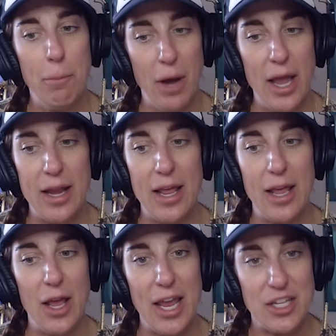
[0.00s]
But
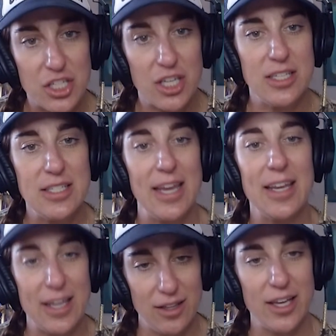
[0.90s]
it's going to
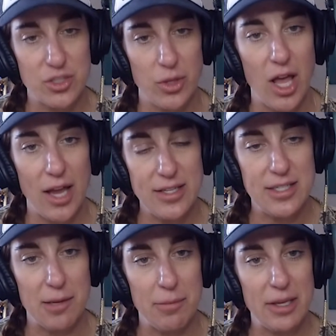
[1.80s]
take intellectual
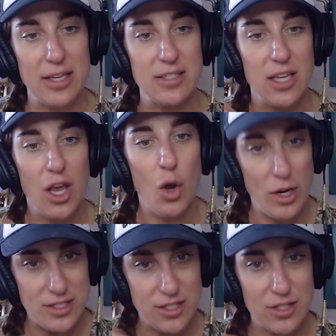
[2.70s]
honesty because
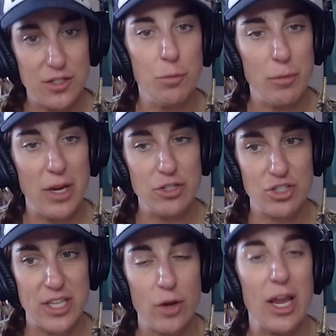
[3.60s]
once the super
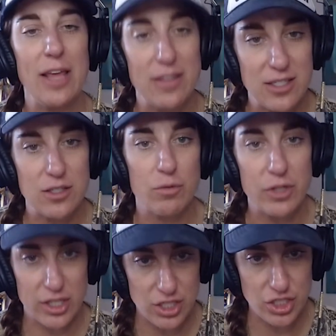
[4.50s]
majors say, okay, this is a
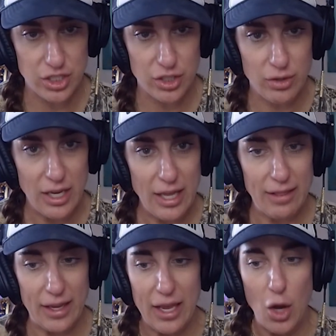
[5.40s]
real issue,
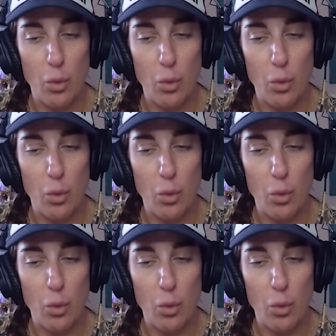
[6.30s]
like